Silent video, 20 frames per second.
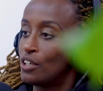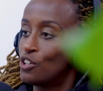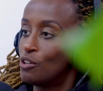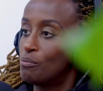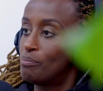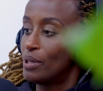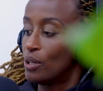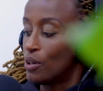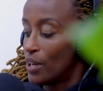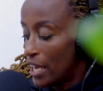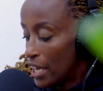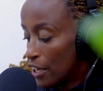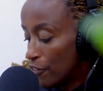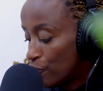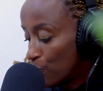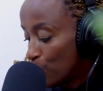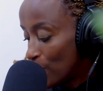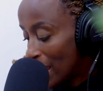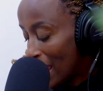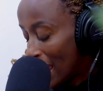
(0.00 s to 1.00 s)
a new bill?
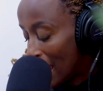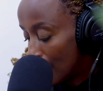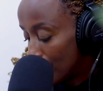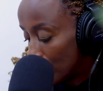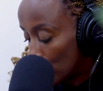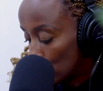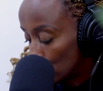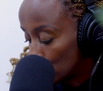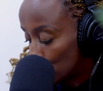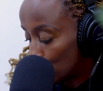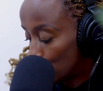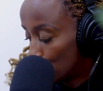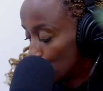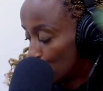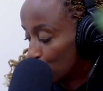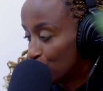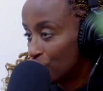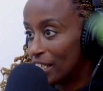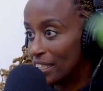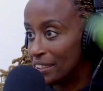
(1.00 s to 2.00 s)
If we have a
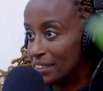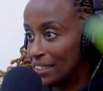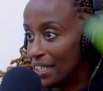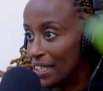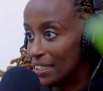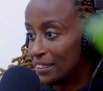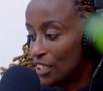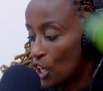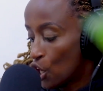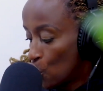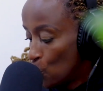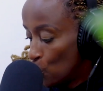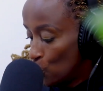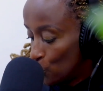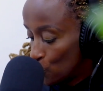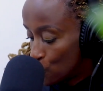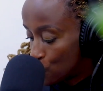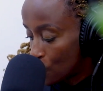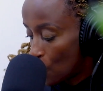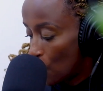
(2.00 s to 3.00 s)
constitution that says
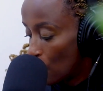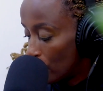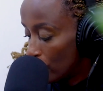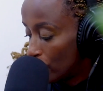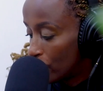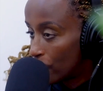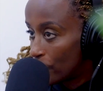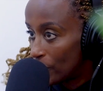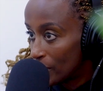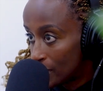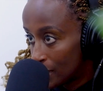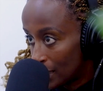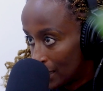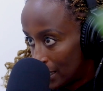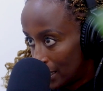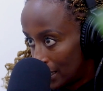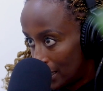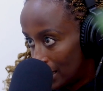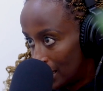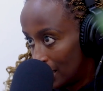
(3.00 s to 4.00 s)
don't
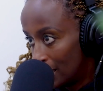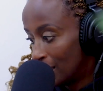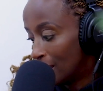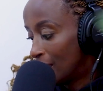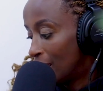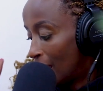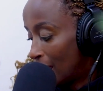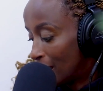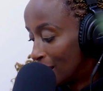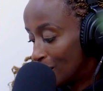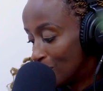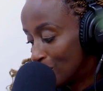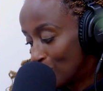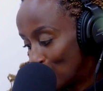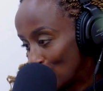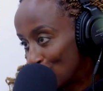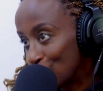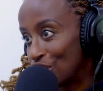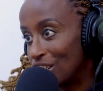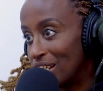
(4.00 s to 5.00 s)
physically and
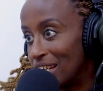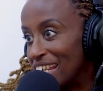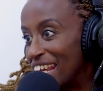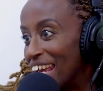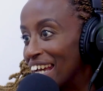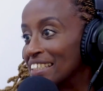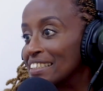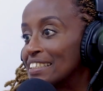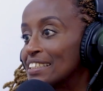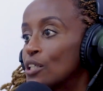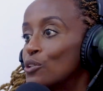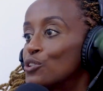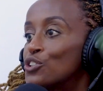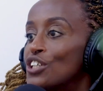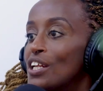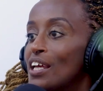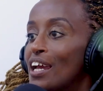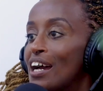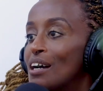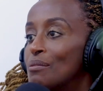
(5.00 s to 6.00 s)
emotionally and
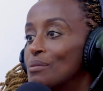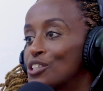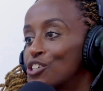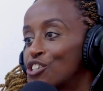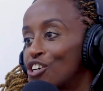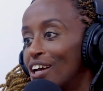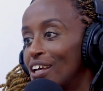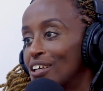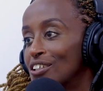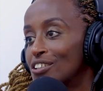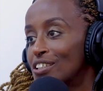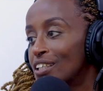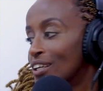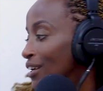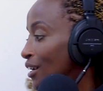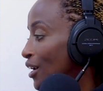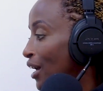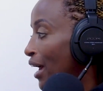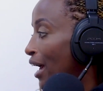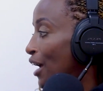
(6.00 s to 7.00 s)
socially harm a child,
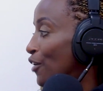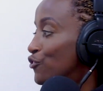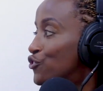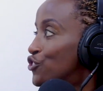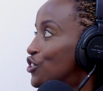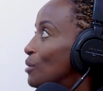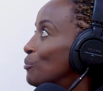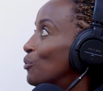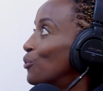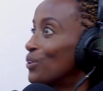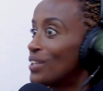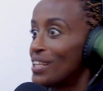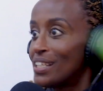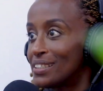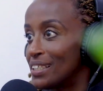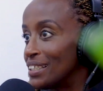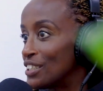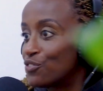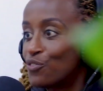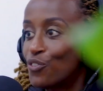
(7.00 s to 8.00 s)
FGM, all these
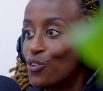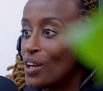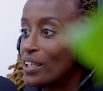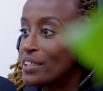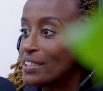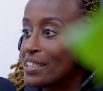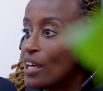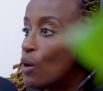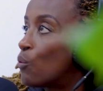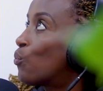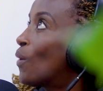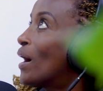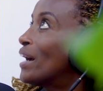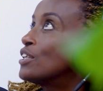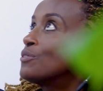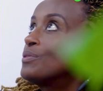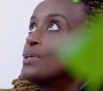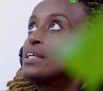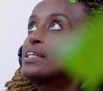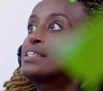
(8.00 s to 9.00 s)
things fall under that. Why
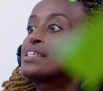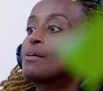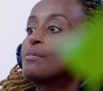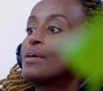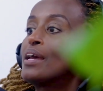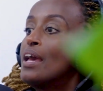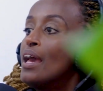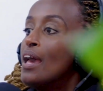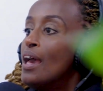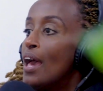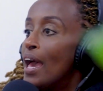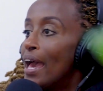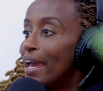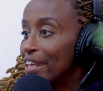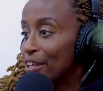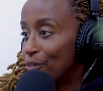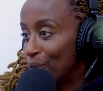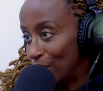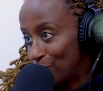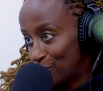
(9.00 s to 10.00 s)
do we need to have...
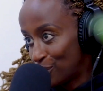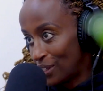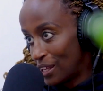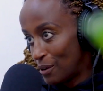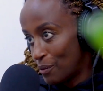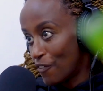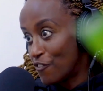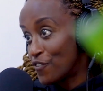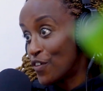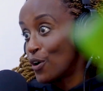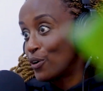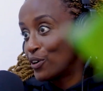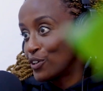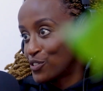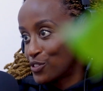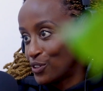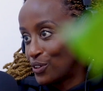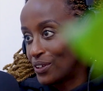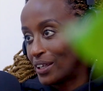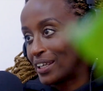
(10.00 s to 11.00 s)
Anyway, so they were
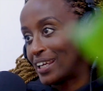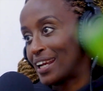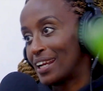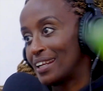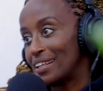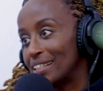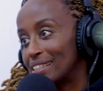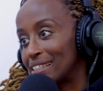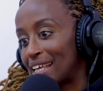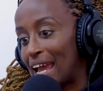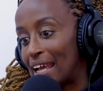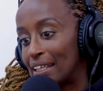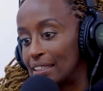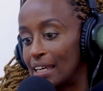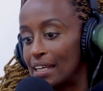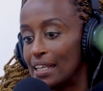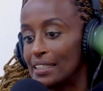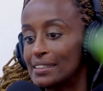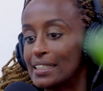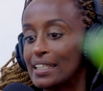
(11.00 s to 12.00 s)
focused on getting this act.
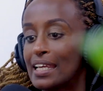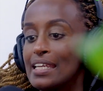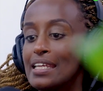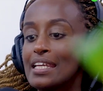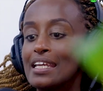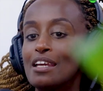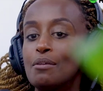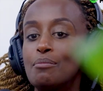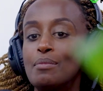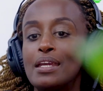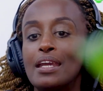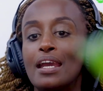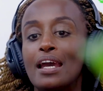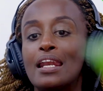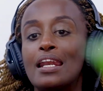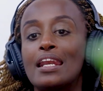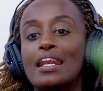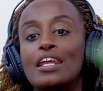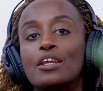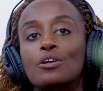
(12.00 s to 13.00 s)
And I said, can you give me a
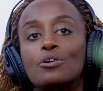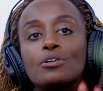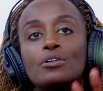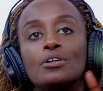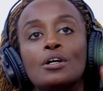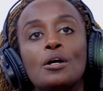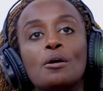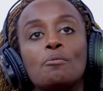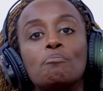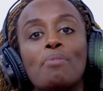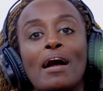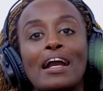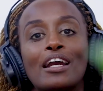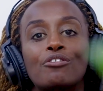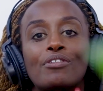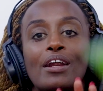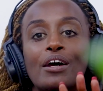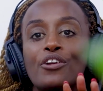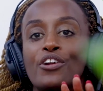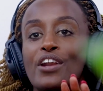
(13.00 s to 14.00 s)
little
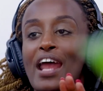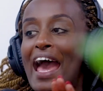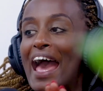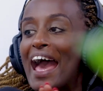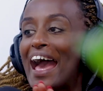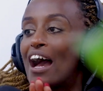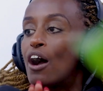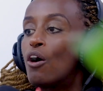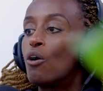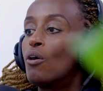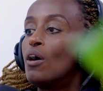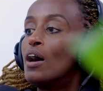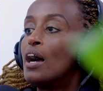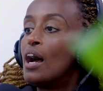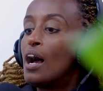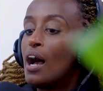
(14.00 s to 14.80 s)
background on how